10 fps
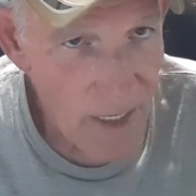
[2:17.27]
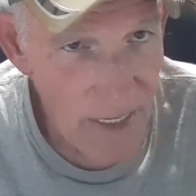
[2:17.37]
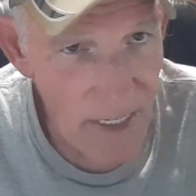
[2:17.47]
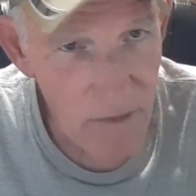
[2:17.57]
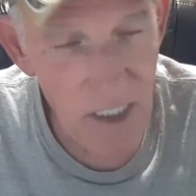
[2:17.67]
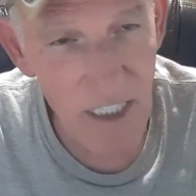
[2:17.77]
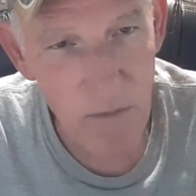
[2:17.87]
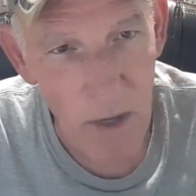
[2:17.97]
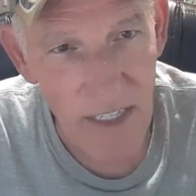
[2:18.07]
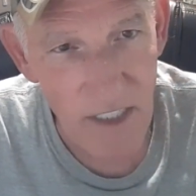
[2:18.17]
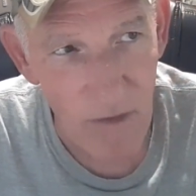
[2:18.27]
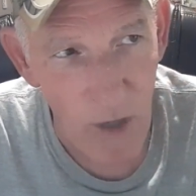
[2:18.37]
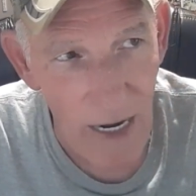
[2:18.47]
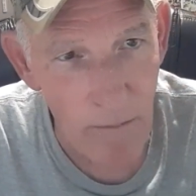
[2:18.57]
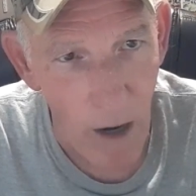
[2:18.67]
it was expensive
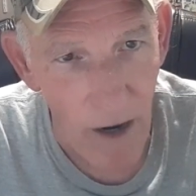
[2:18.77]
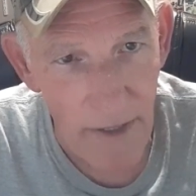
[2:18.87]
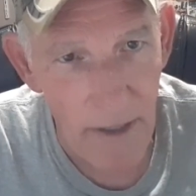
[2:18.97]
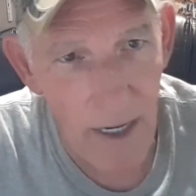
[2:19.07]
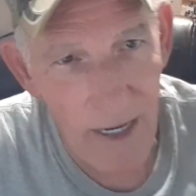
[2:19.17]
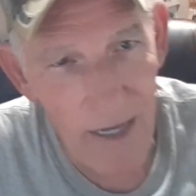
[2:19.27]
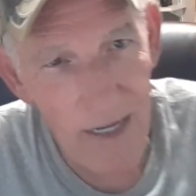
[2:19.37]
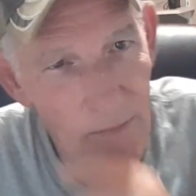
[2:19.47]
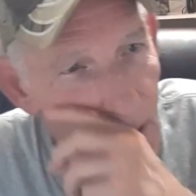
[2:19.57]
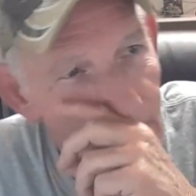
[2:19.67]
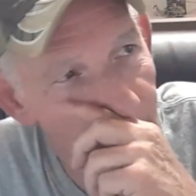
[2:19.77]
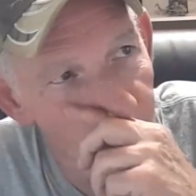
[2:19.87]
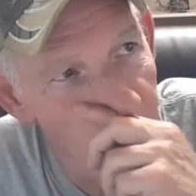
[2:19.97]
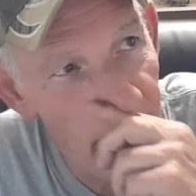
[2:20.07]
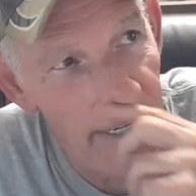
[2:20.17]
when I bought it. I think
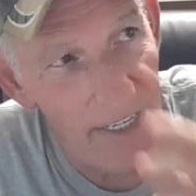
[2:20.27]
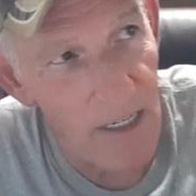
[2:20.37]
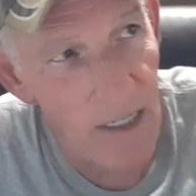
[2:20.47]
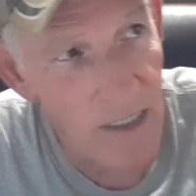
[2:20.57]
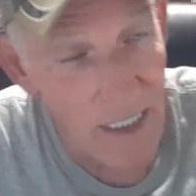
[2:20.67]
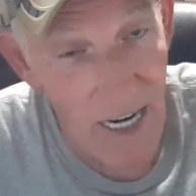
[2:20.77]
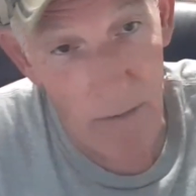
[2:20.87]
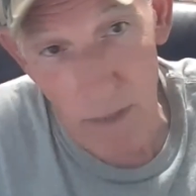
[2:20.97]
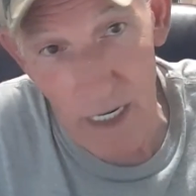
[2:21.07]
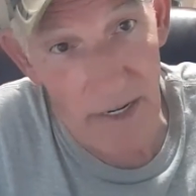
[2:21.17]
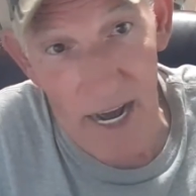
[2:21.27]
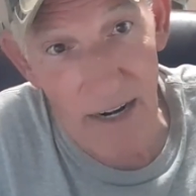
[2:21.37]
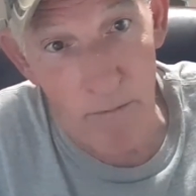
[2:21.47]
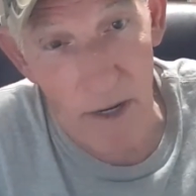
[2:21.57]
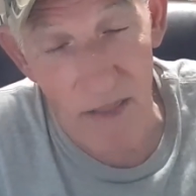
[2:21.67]
I paid, and I
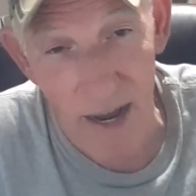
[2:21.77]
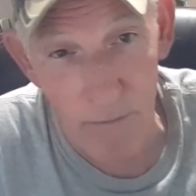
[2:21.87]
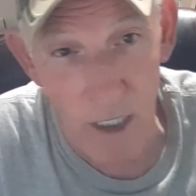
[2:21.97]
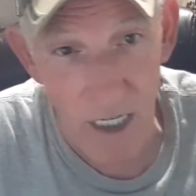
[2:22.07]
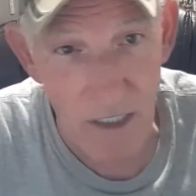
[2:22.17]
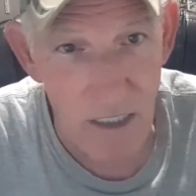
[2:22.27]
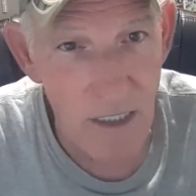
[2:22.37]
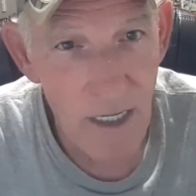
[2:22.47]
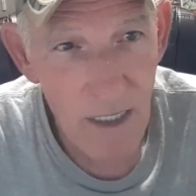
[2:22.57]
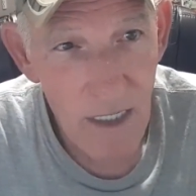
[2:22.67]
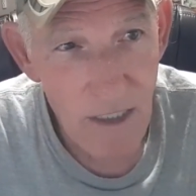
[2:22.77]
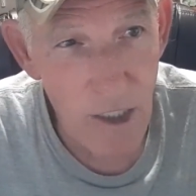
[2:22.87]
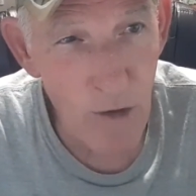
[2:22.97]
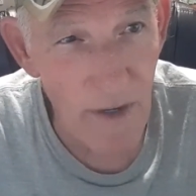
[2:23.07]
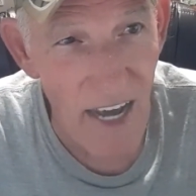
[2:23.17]
didn't pay that much,
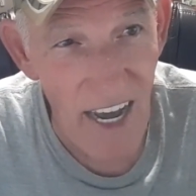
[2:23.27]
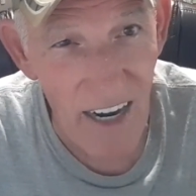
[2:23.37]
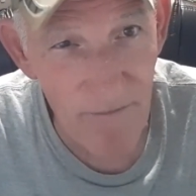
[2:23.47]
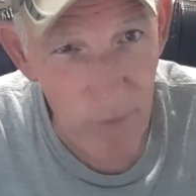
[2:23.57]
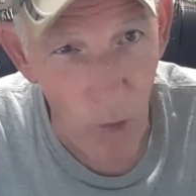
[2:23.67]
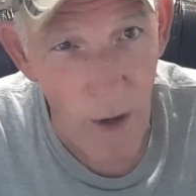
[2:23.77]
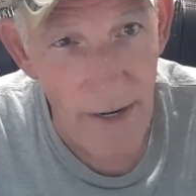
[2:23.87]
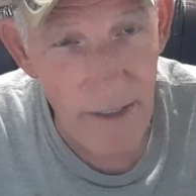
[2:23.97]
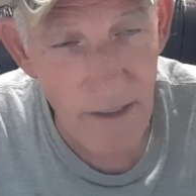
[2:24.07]
$2.50 for it.